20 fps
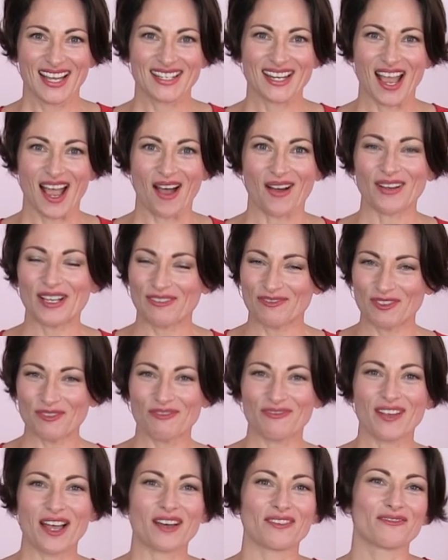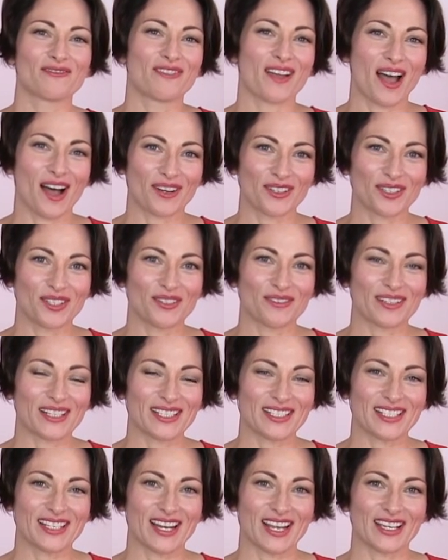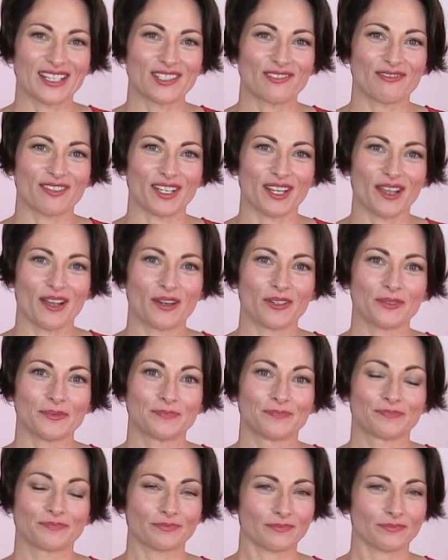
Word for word: Now, if you found value in today's video,